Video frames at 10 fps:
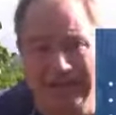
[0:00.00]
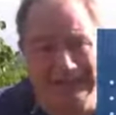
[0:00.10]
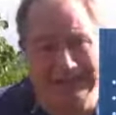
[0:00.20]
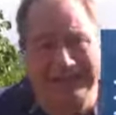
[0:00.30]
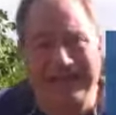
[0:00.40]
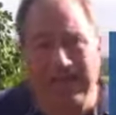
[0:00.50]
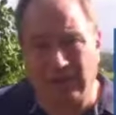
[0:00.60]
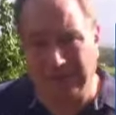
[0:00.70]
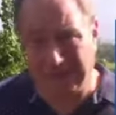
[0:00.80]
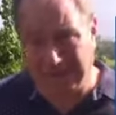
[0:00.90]
is an
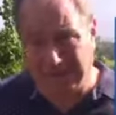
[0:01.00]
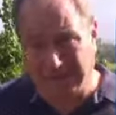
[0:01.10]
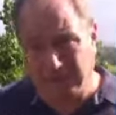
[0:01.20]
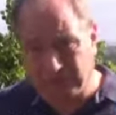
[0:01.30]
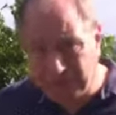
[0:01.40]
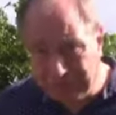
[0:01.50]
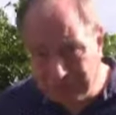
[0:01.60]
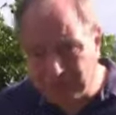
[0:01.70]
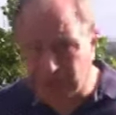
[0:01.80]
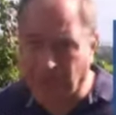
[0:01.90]
accounting type,
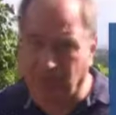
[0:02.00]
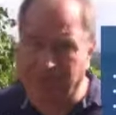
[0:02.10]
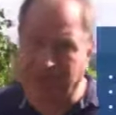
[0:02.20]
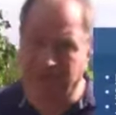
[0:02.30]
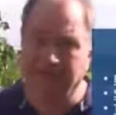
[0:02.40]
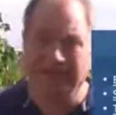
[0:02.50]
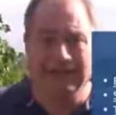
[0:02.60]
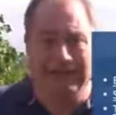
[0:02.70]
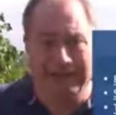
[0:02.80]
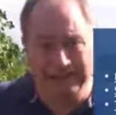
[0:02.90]
procedure oriented;
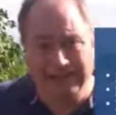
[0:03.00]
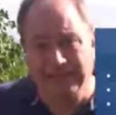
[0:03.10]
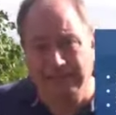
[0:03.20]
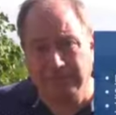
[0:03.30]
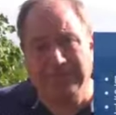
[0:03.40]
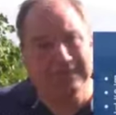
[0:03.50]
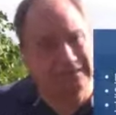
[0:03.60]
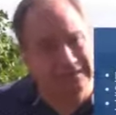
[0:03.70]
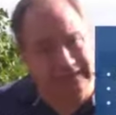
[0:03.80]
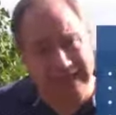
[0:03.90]
and the SP is a
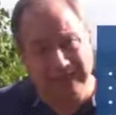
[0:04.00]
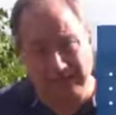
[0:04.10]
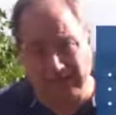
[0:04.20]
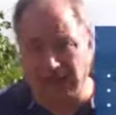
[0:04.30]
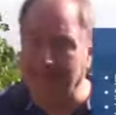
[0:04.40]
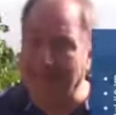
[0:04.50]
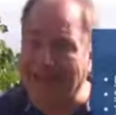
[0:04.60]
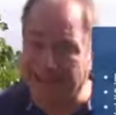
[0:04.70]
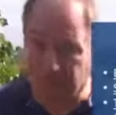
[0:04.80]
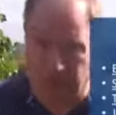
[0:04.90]
sales type,
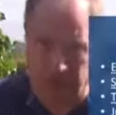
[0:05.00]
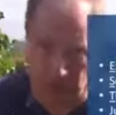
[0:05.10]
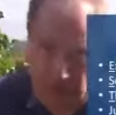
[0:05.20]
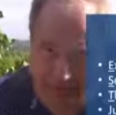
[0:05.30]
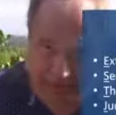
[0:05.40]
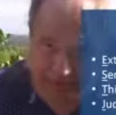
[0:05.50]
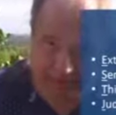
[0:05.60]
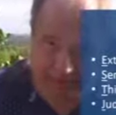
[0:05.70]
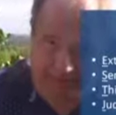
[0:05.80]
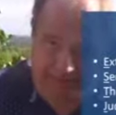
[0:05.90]
action
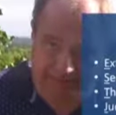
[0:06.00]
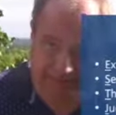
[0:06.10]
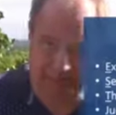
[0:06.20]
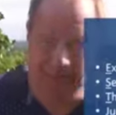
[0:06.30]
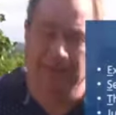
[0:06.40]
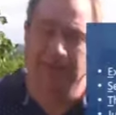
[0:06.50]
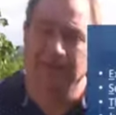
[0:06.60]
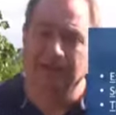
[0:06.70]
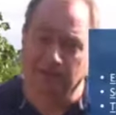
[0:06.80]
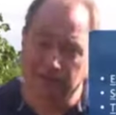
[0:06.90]
oriented.
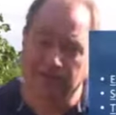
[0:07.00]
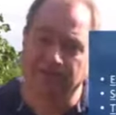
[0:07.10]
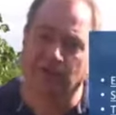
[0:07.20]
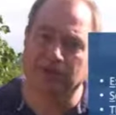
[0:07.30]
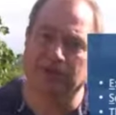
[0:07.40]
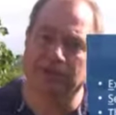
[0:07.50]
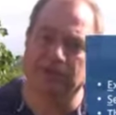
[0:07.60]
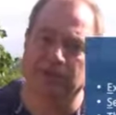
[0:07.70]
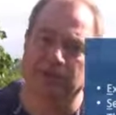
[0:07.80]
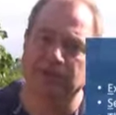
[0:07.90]
Those are the 4
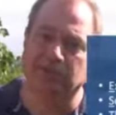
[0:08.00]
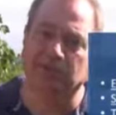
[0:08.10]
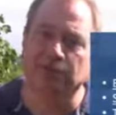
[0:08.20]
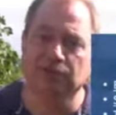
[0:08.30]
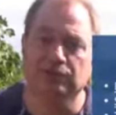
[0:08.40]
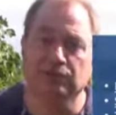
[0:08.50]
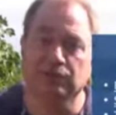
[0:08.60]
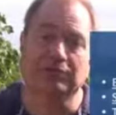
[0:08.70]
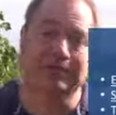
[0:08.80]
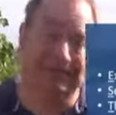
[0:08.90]
temperaments, and we'll use
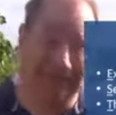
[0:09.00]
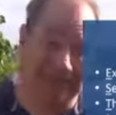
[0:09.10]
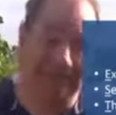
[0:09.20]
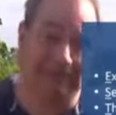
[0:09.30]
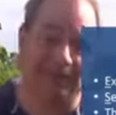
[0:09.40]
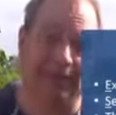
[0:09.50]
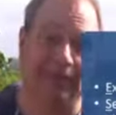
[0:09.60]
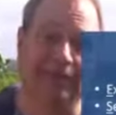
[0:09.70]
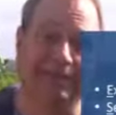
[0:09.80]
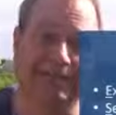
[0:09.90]
those to classify
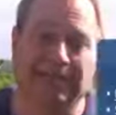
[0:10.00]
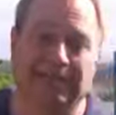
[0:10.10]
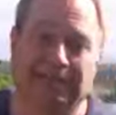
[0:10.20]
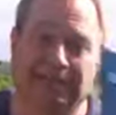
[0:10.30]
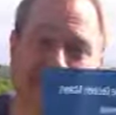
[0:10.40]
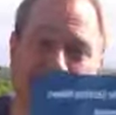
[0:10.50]
our executives.